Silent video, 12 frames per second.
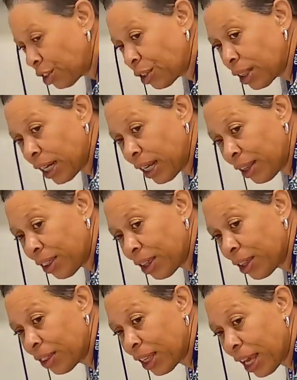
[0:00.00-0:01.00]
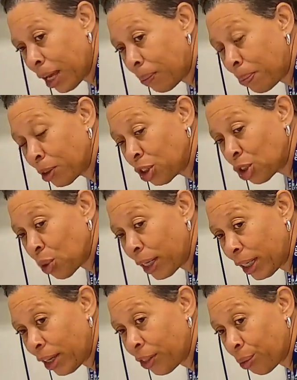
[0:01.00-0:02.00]
underneath the elbow
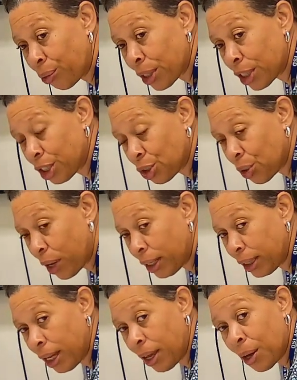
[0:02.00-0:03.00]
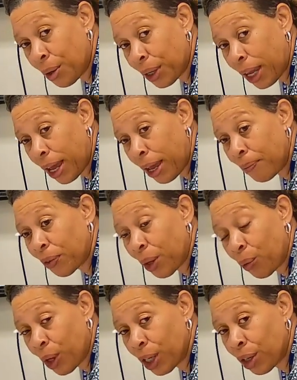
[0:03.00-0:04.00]
joint and the wrist joint,
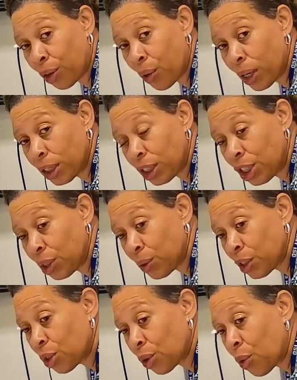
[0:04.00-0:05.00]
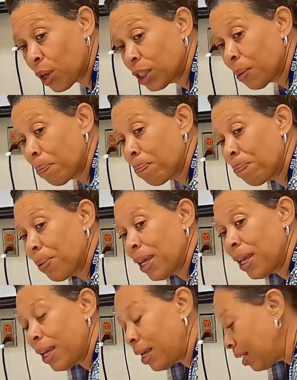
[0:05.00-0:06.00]
okay? And what you're going to do is you're going to
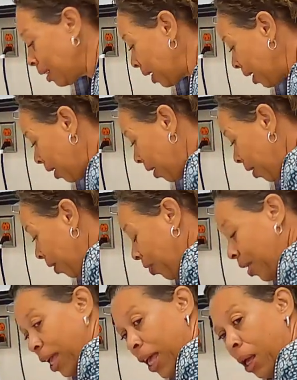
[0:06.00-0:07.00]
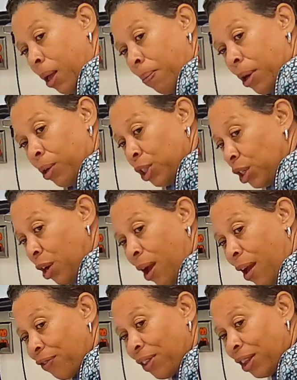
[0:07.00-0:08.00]
bend the elbow.
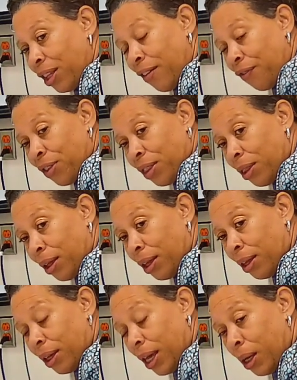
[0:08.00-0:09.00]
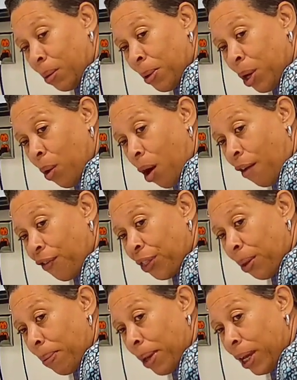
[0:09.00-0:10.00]
You don't have to lift the elbow
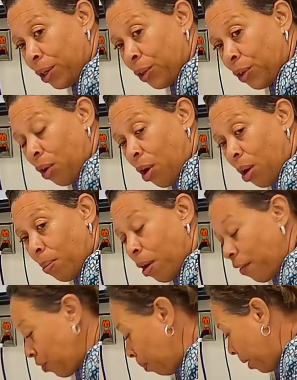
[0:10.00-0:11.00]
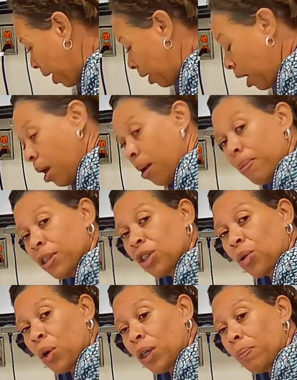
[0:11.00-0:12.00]
off of the bed or the arm off the bed,
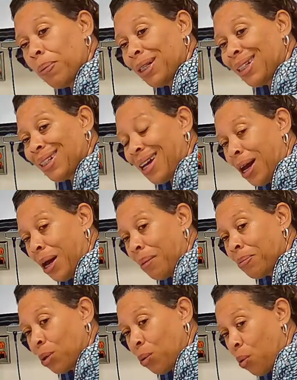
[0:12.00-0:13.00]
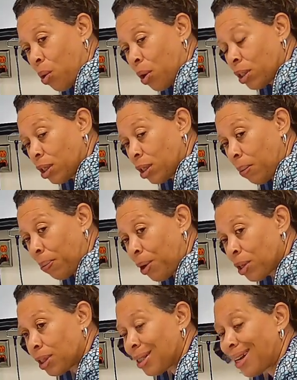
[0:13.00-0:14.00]
but you're going to bend it up towards
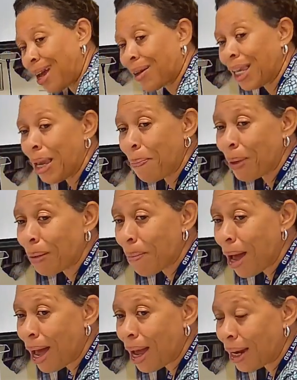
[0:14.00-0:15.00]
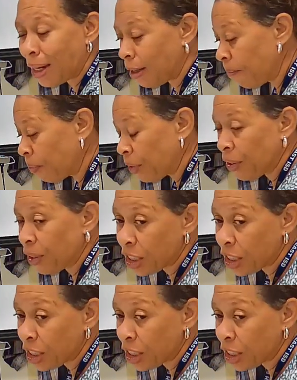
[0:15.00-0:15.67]
the person. Now keep in mind,